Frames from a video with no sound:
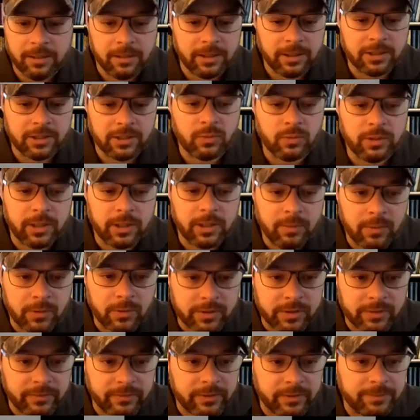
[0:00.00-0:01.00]
That's where they got
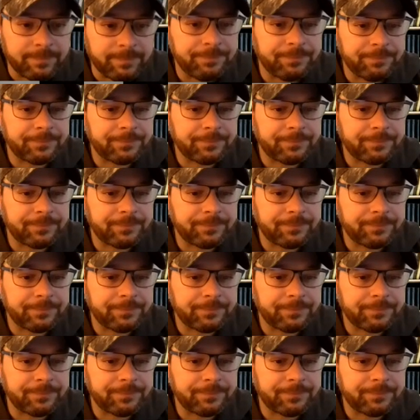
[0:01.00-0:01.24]
most of it.